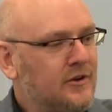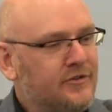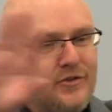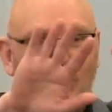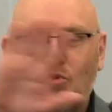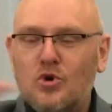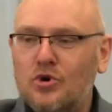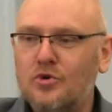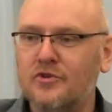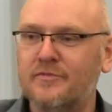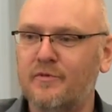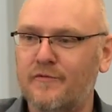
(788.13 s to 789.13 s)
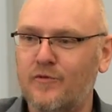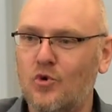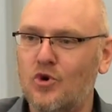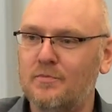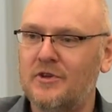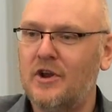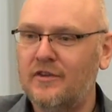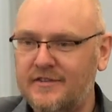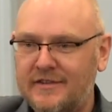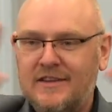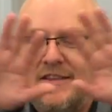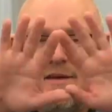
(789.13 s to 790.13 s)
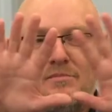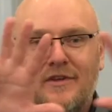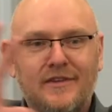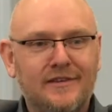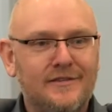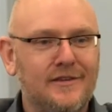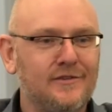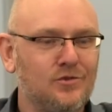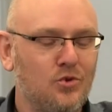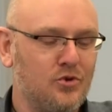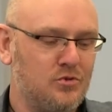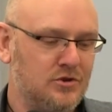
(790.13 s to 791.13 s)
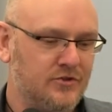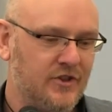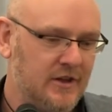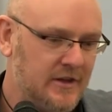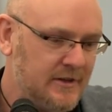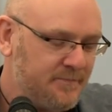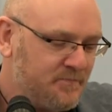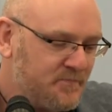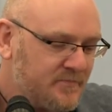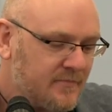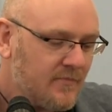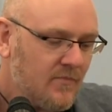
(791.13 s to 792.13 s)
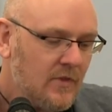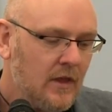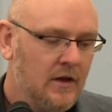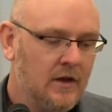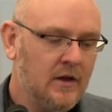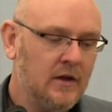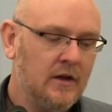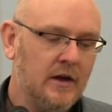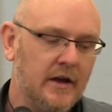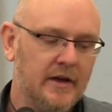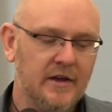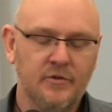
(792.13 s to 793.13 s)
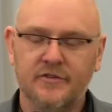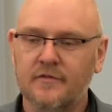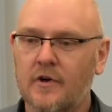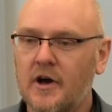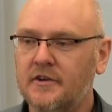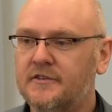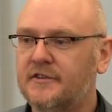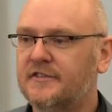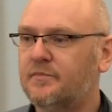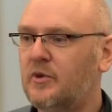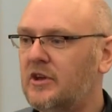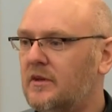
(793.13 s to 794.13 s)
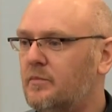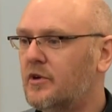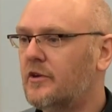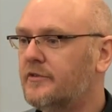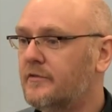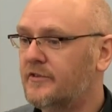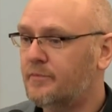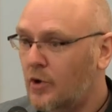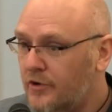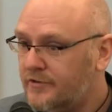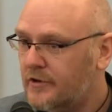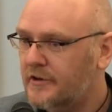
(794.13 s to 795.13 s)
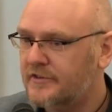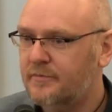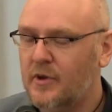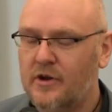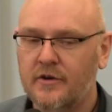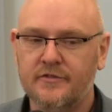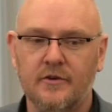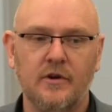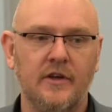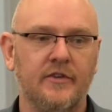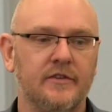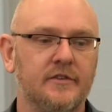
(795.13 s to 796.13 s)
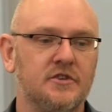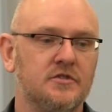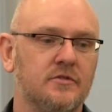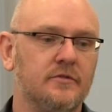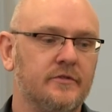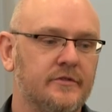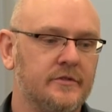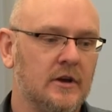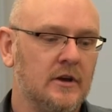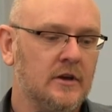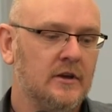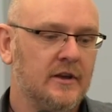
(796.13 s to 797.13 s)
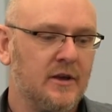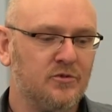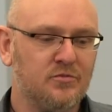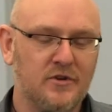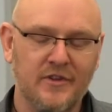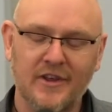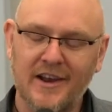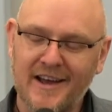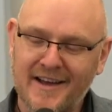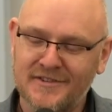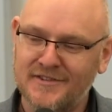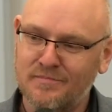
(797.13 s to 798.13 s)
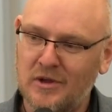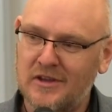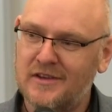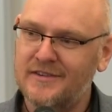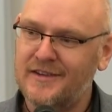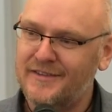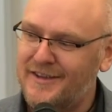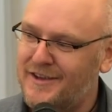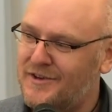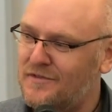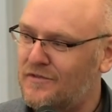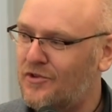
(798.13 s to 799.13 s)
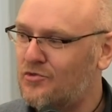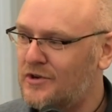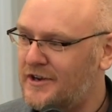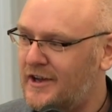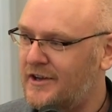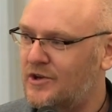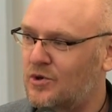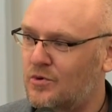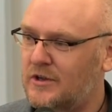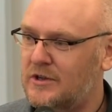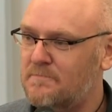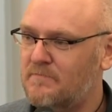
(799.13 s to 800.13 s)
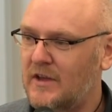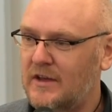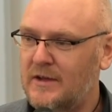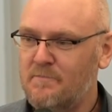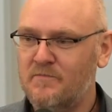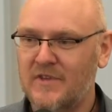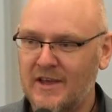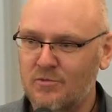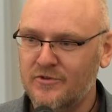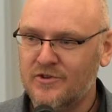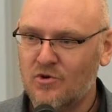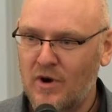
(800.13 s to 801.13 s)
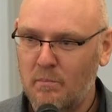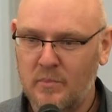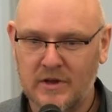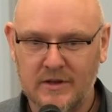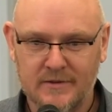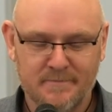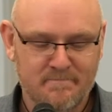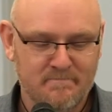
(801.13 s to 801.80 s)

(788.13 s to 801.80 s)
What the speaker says: So the world is before him. You don't see them, but there's all the world there. He was invited to speak because of his personal experience around these issues. He was one of the last speakers at the end of a three-day hui. He was grumpy.